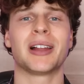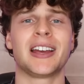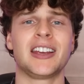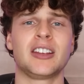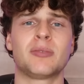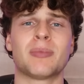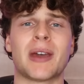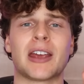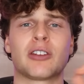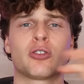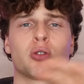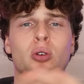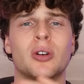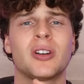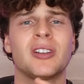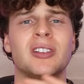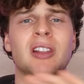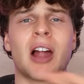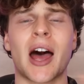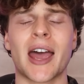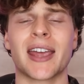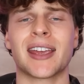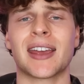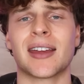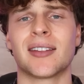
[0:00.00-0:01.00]
Please make sure to
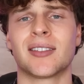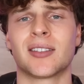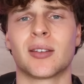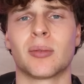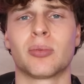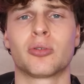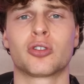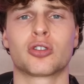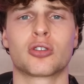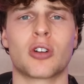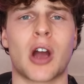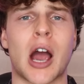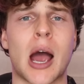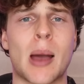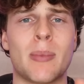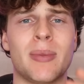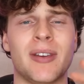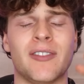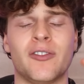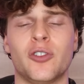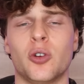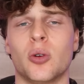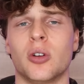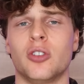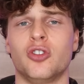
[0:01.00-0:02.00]
like and
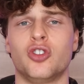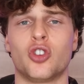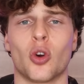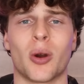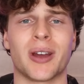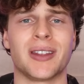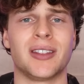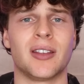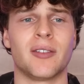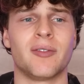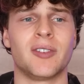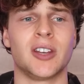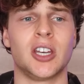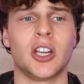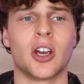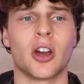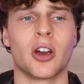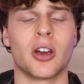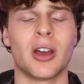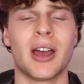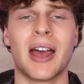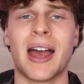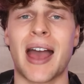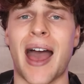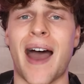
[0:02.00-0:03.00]
subscribe if you enjoyed the
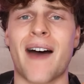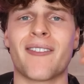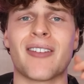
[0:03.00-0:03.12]
video.